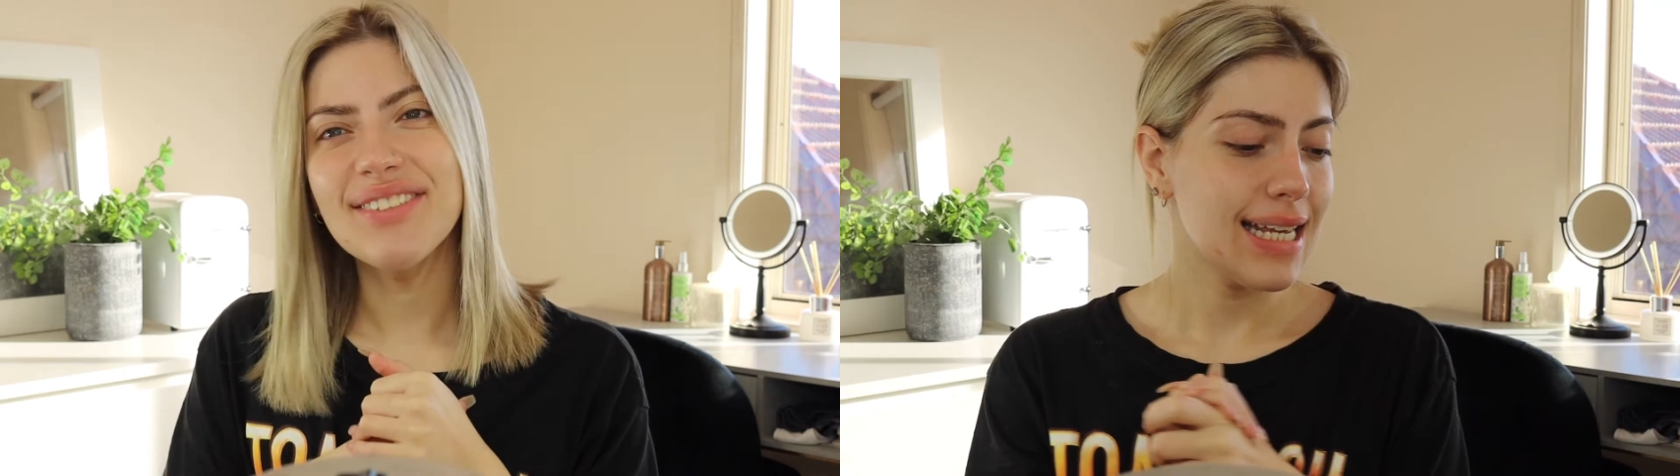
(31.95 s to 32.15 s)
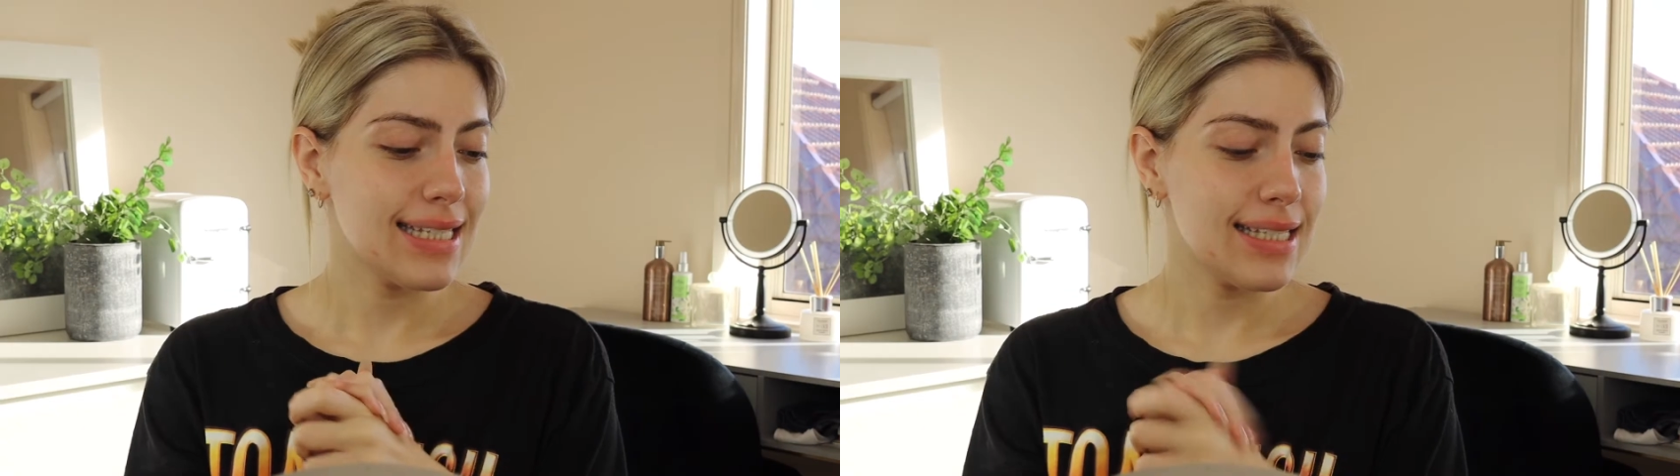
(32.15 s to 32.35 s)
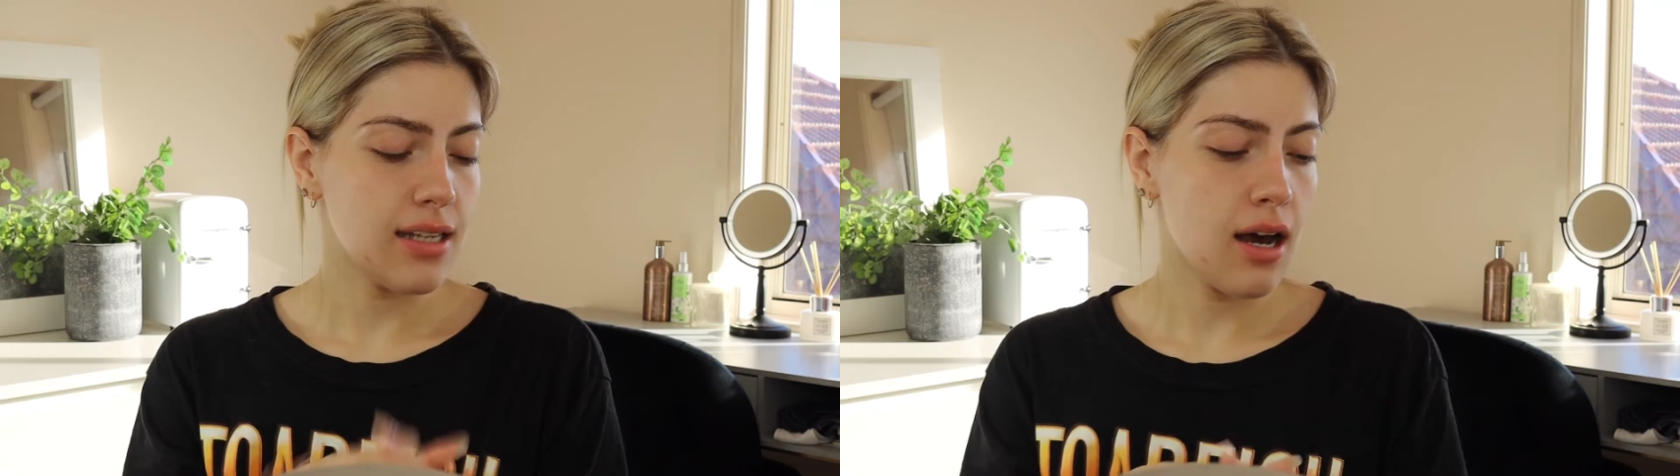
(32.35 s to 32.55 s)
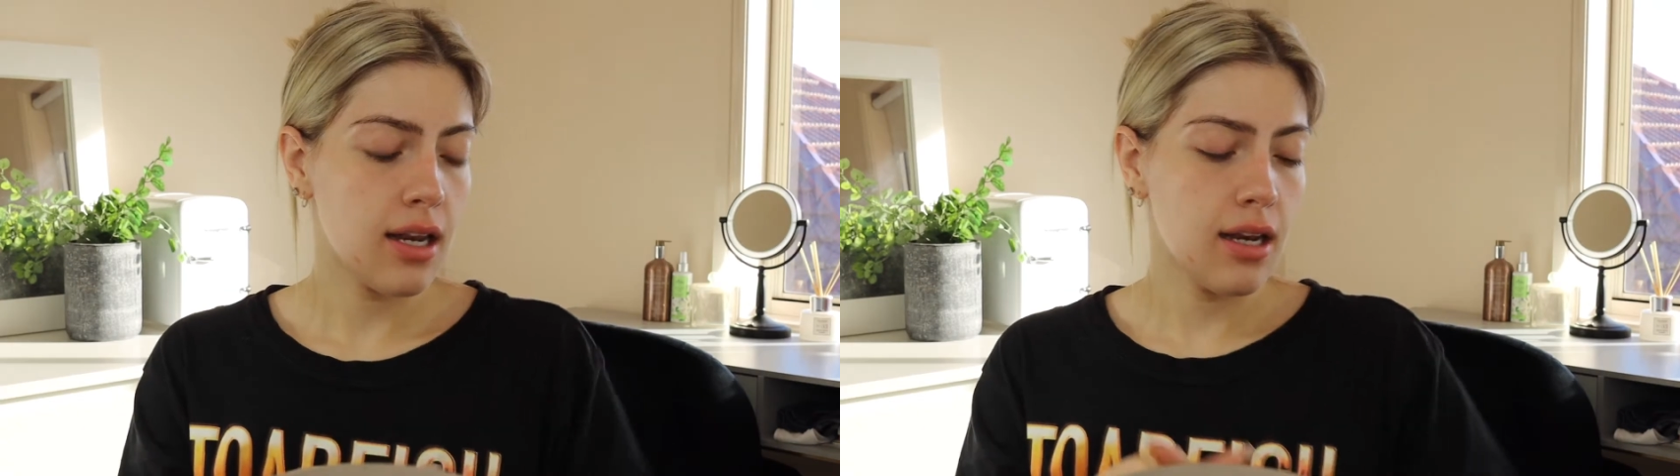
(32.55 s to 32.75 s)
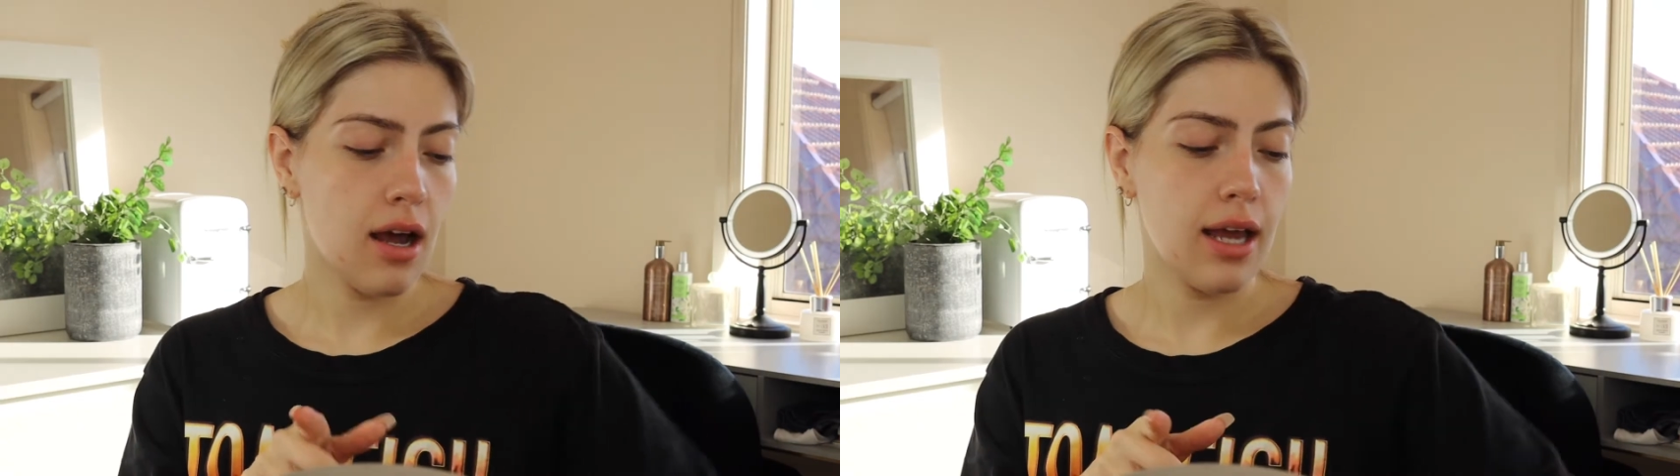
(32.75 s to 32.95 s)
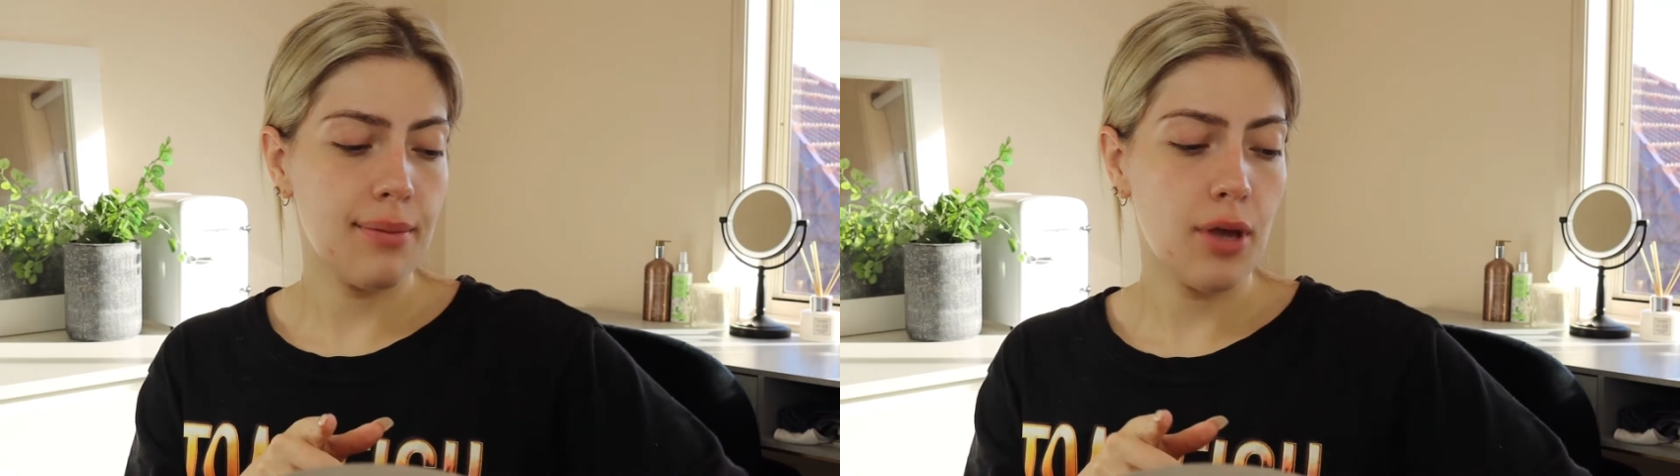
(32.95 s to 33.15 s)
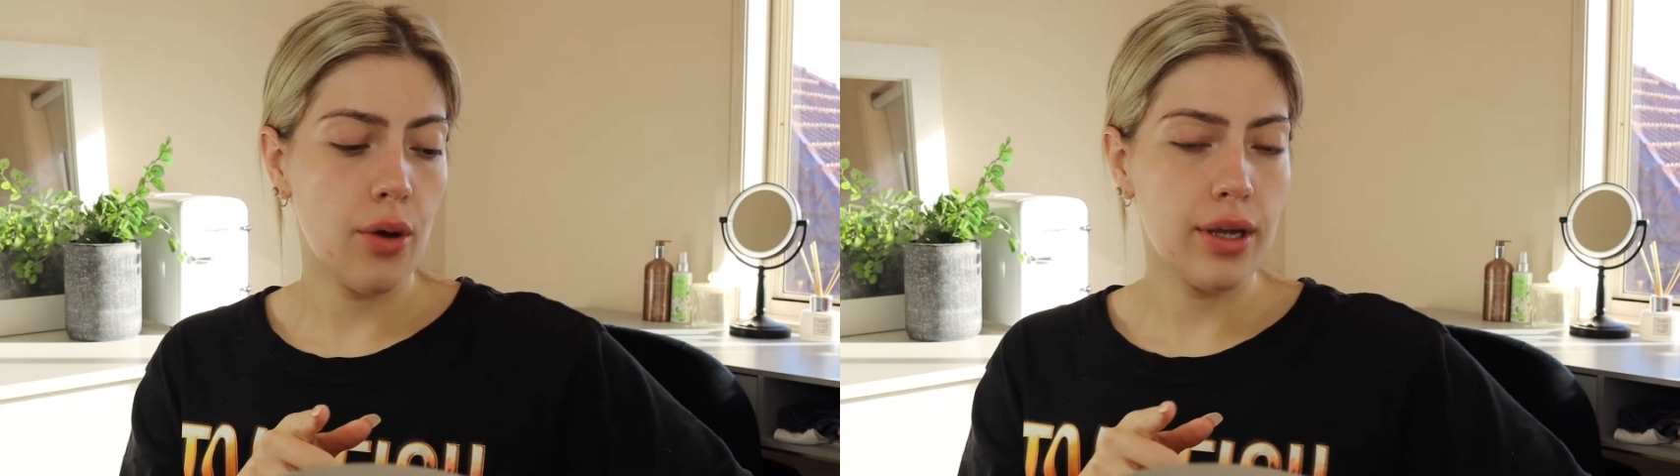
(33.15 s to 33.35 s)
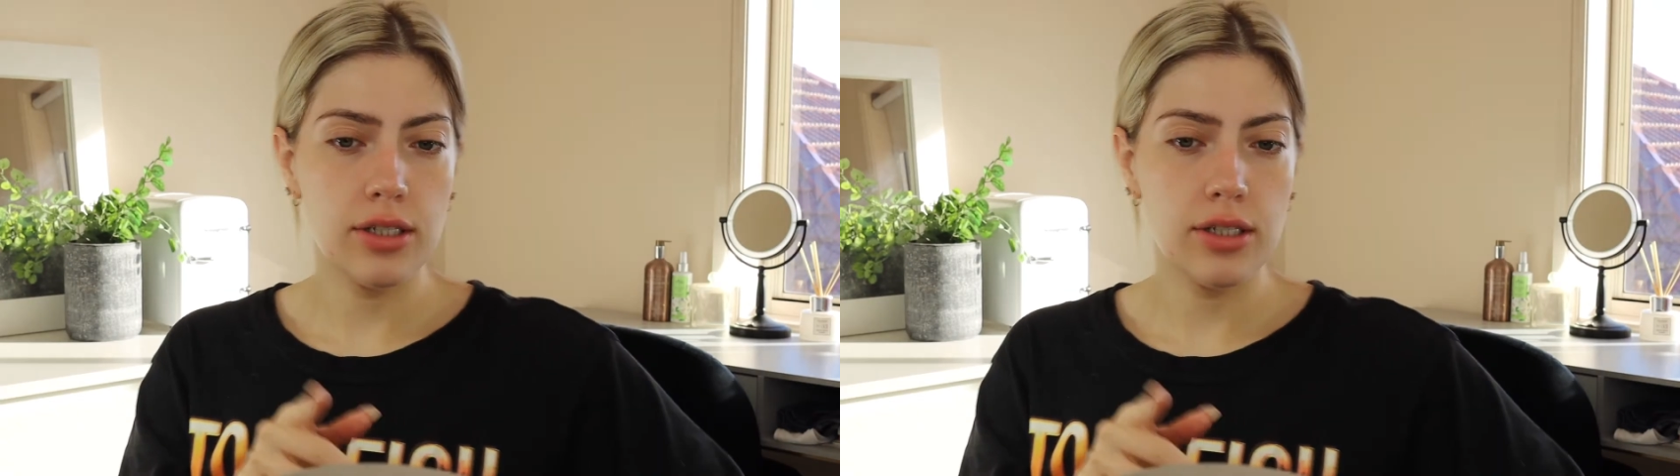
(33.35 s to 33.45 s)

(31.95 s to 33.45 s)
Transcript: To get started, I am going